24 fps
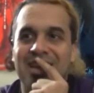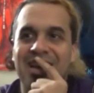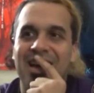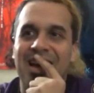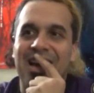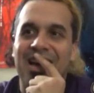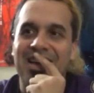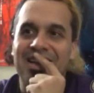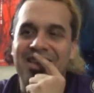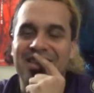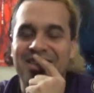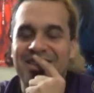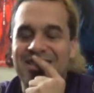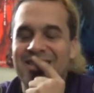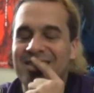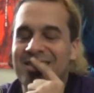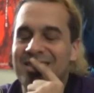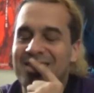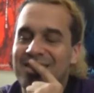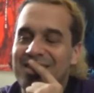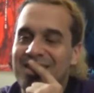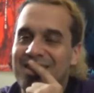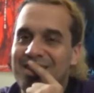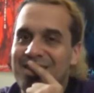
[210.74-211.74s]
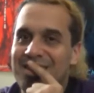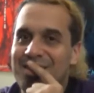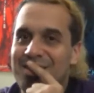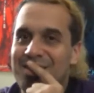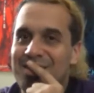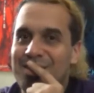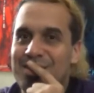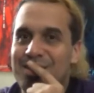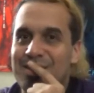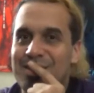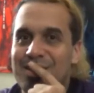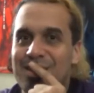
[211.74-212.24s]
and
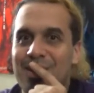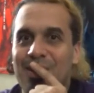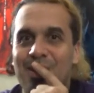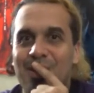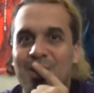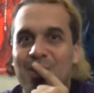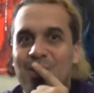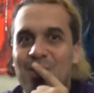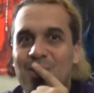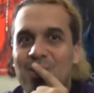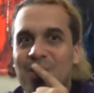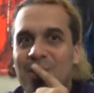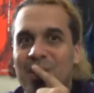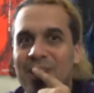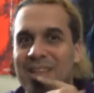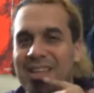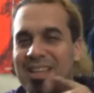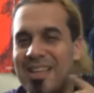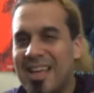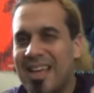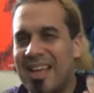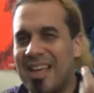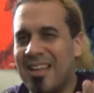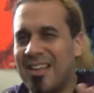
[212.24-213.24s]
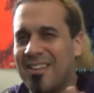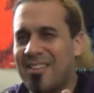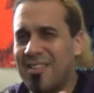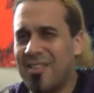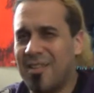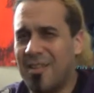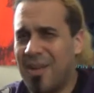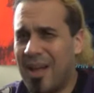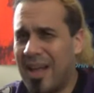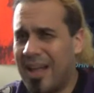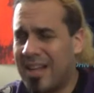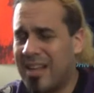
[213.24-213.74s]
so yeah
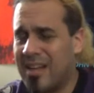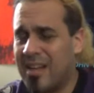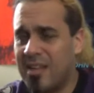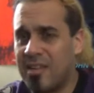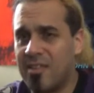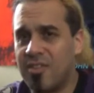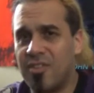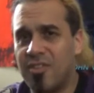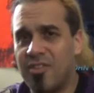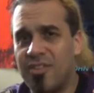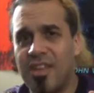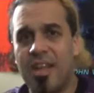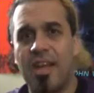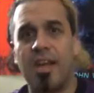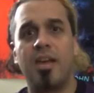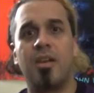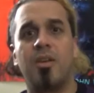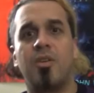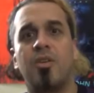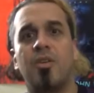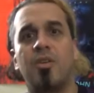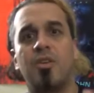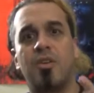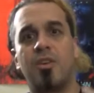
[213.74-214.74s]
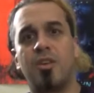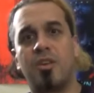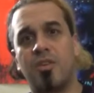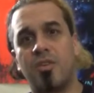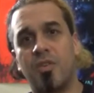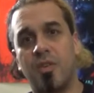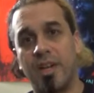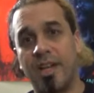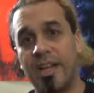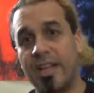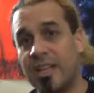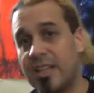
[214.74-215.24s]
so i can understand
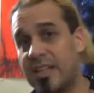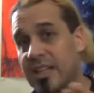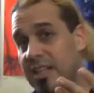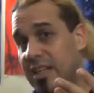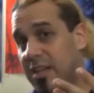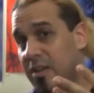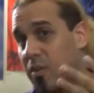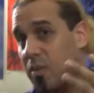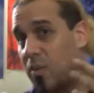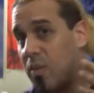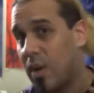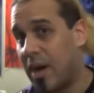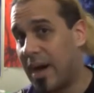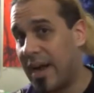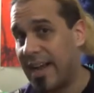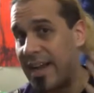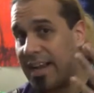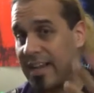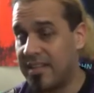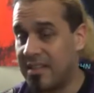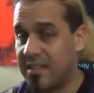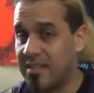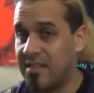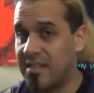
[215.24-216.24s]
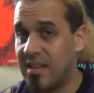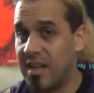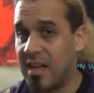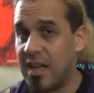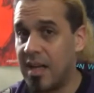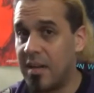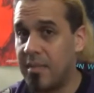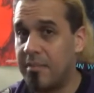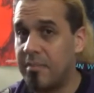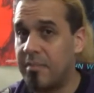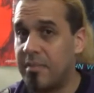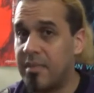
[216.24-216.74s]
critically why at the
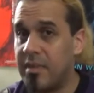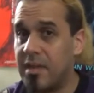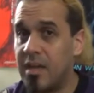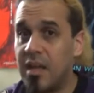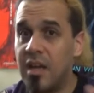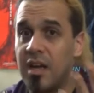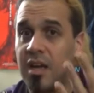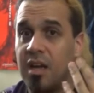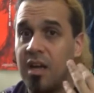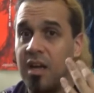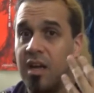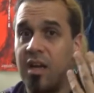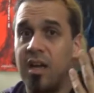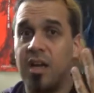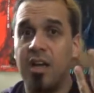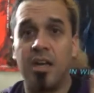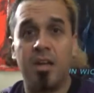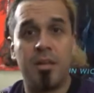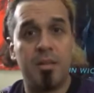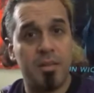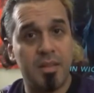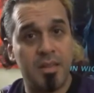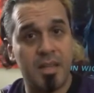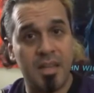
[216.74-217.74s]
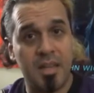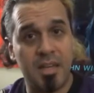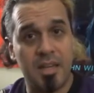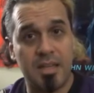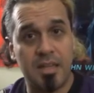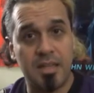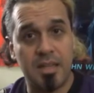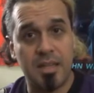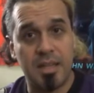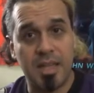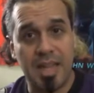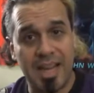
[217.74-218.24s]
time they
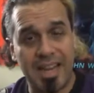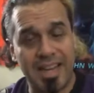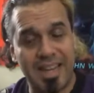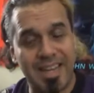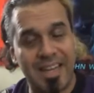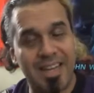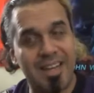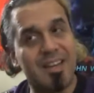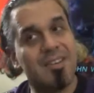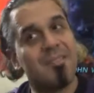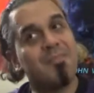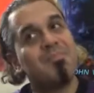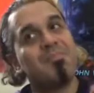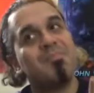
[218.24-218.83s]
didn't like it.